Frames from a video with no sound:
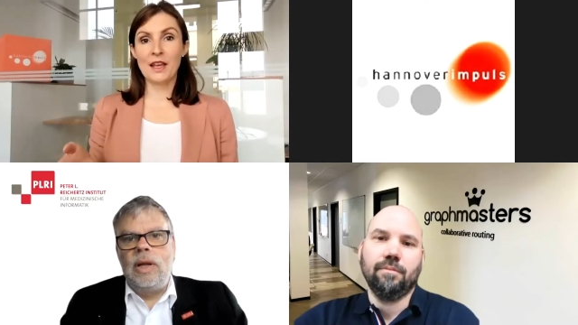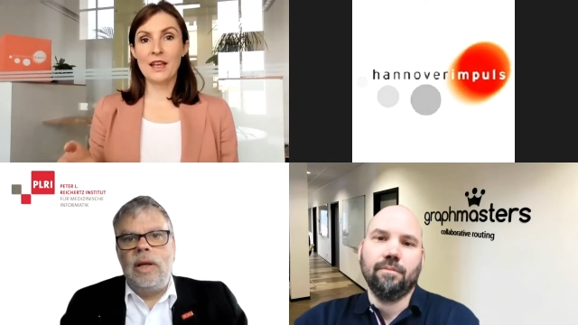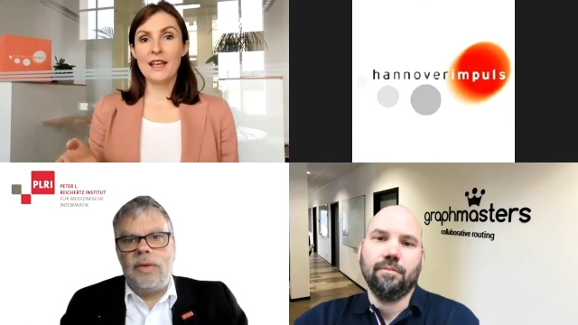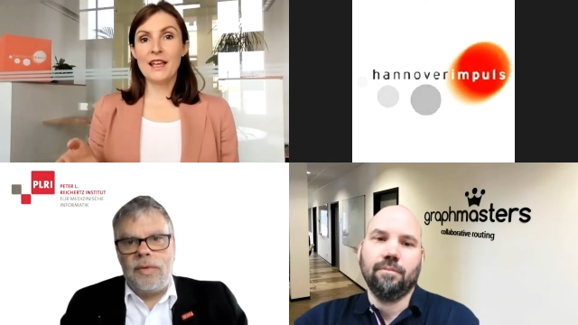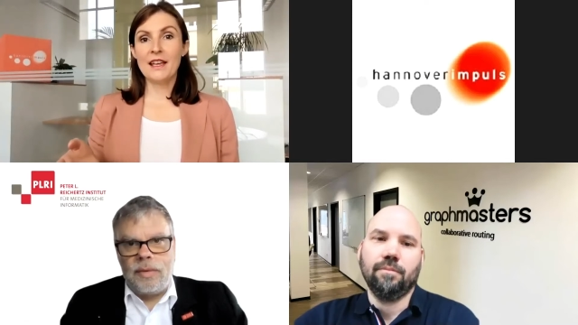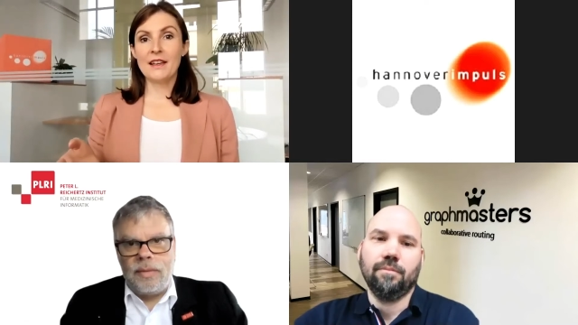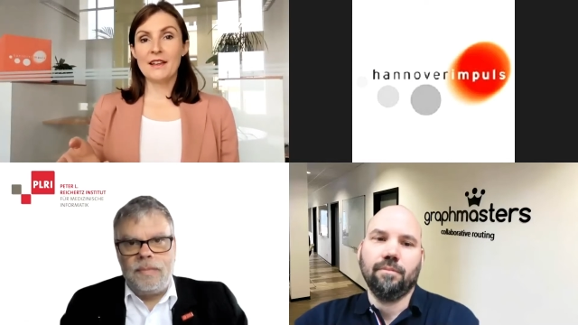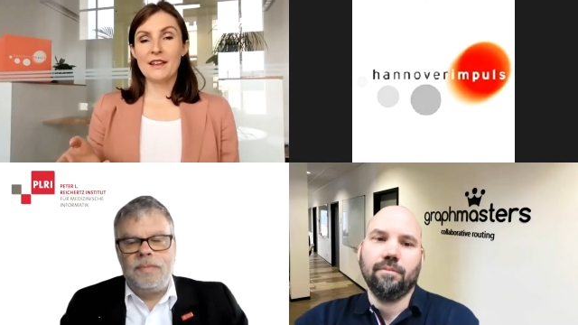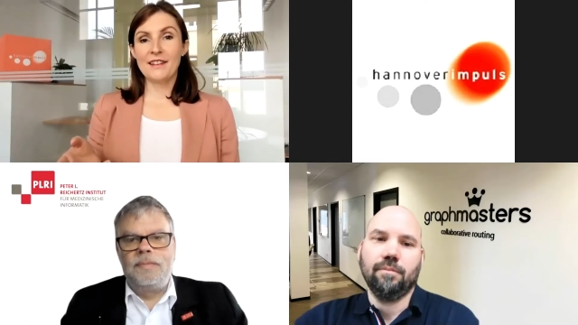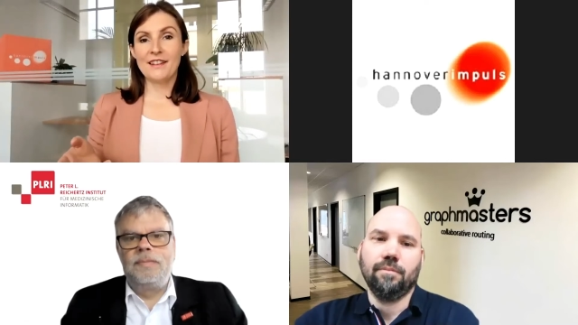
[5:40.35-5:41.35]
Speaker 1: Yes
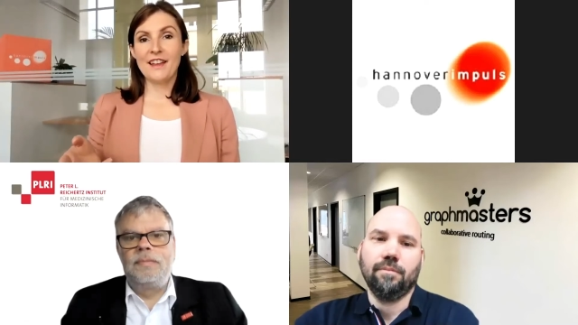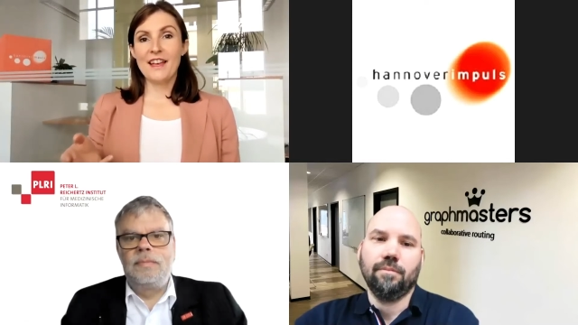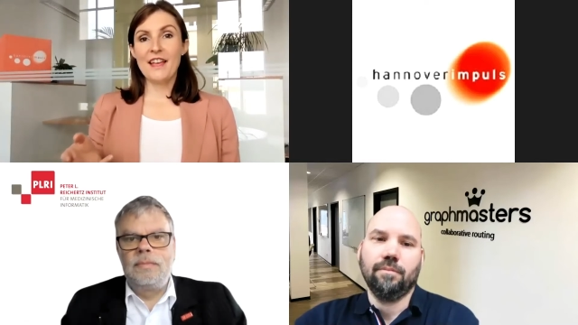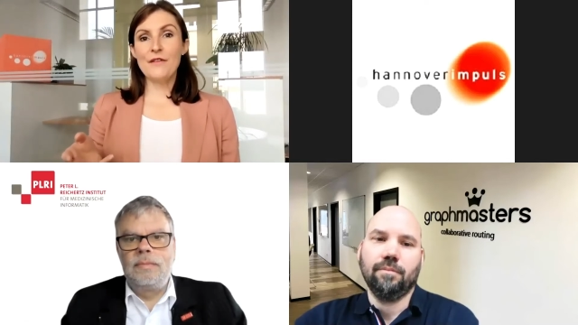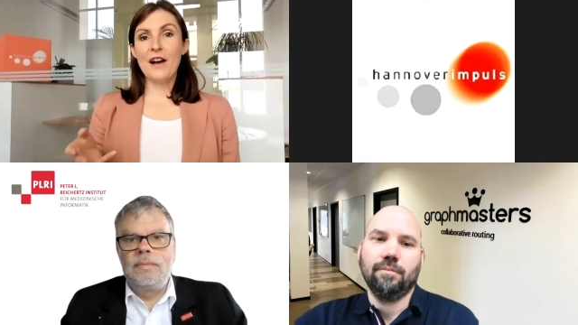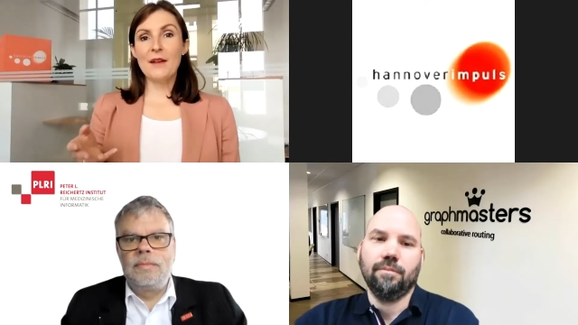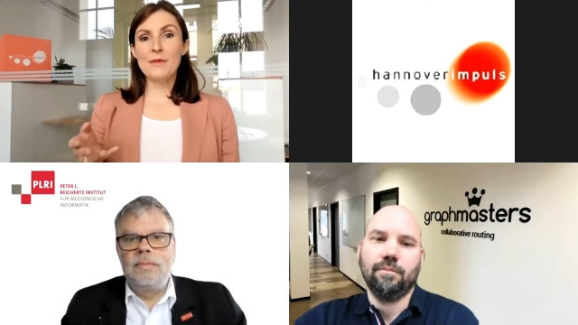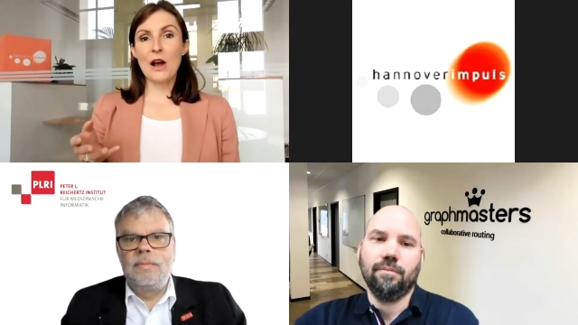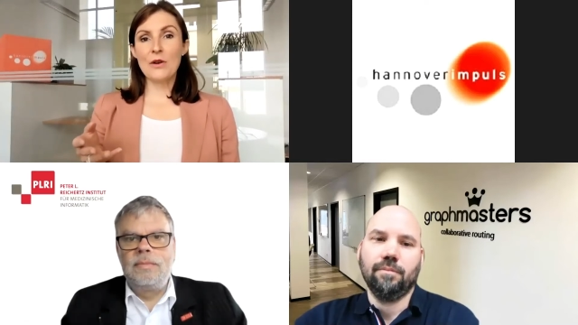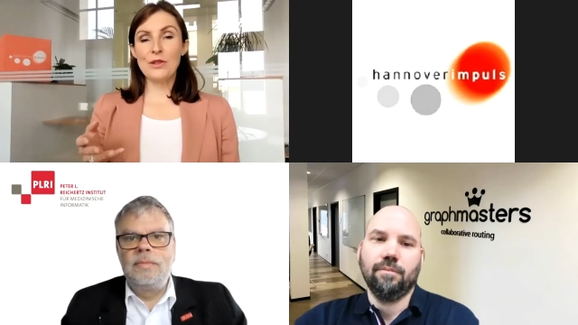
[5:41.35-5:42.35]
if I'm
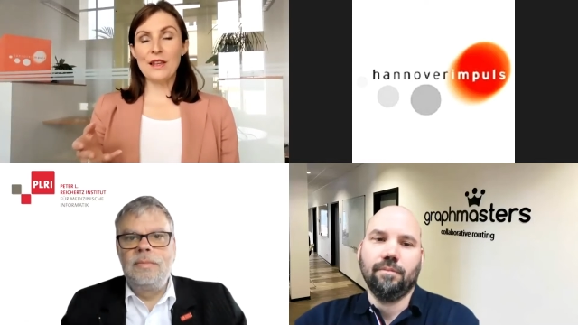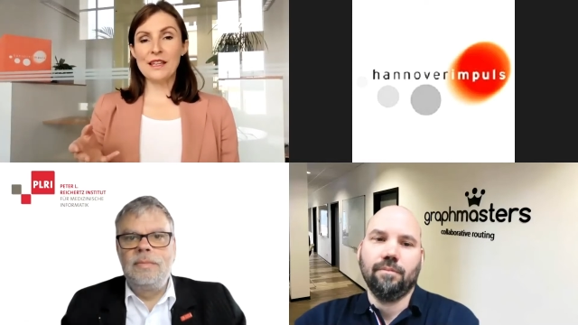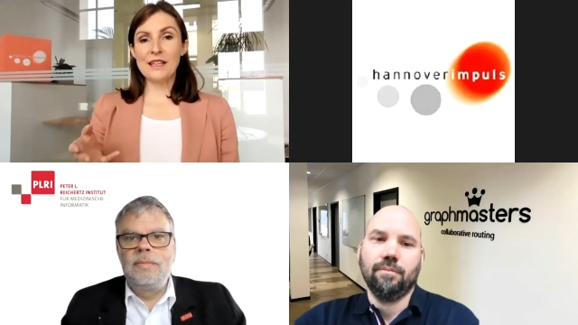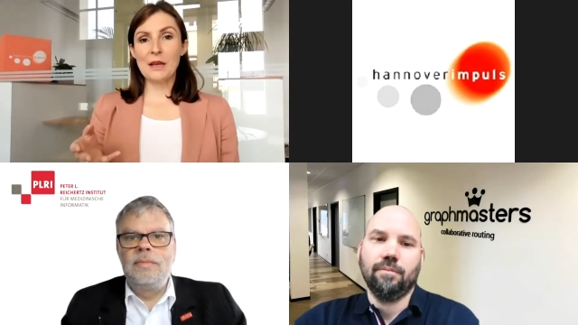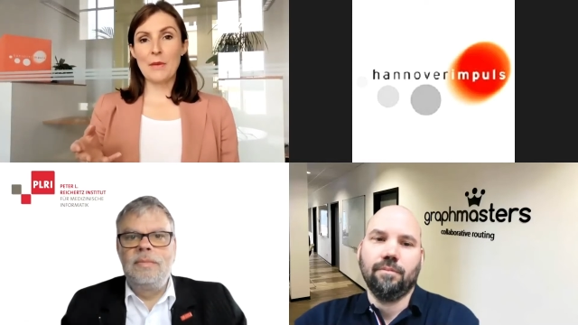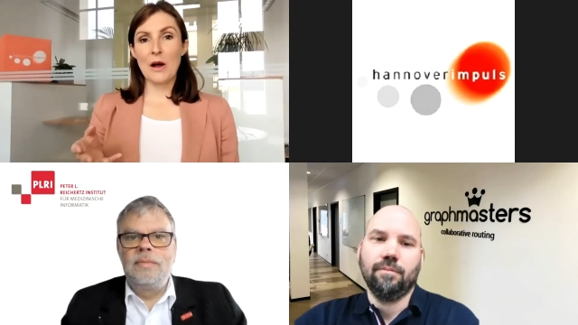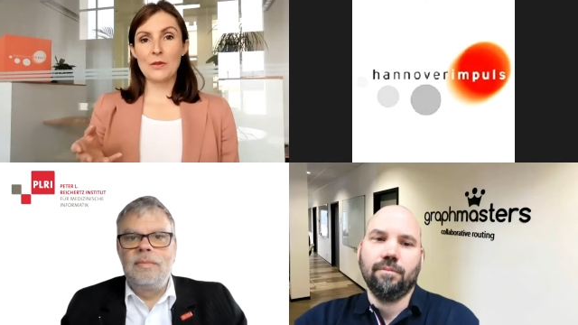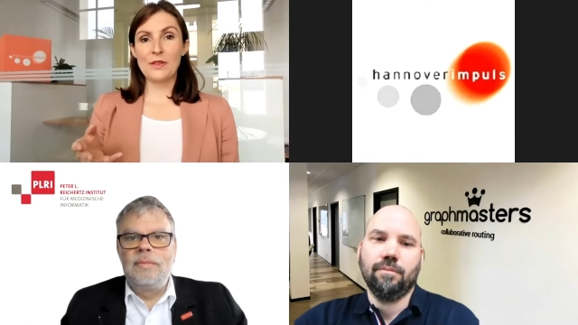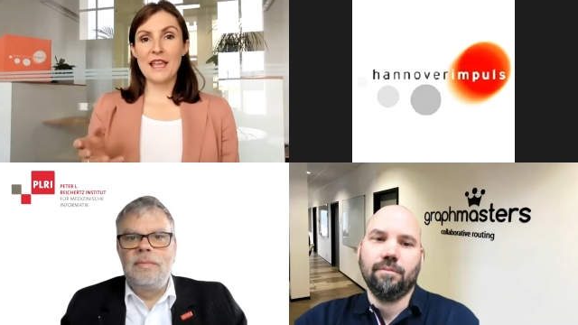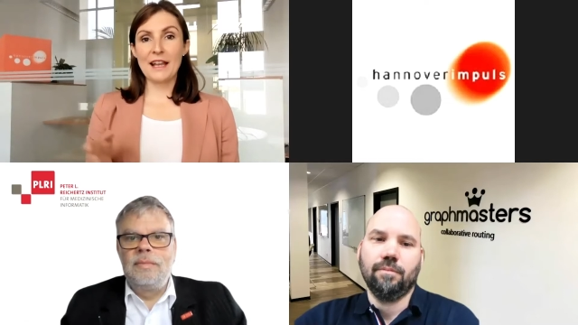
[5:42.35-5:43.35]
now thinking
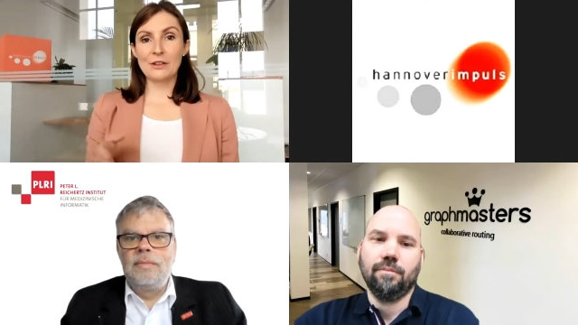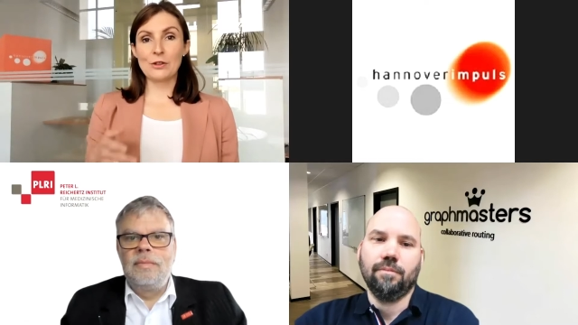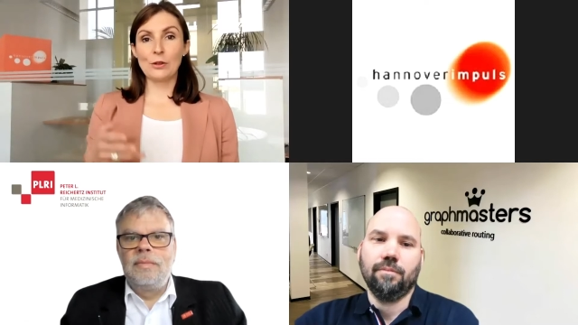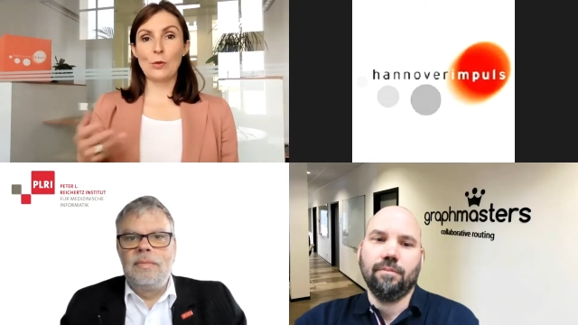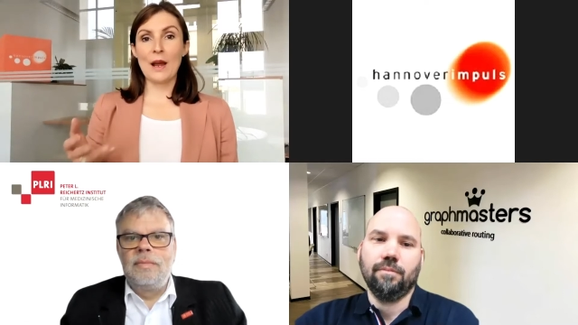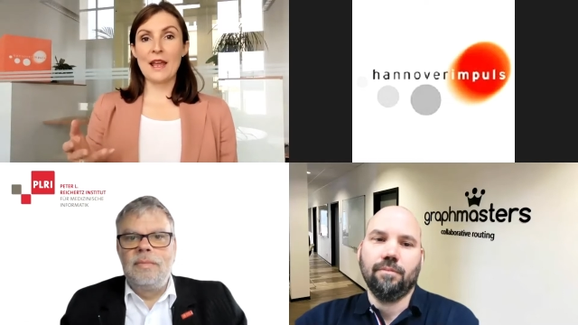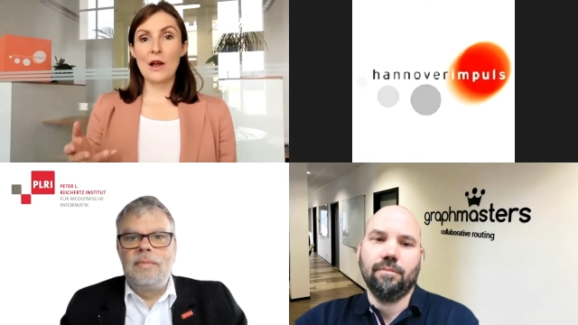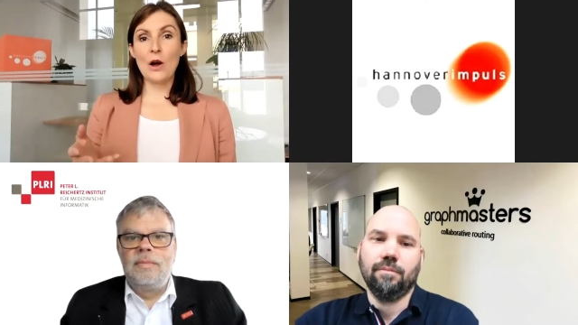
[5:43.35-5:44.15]
about the actual way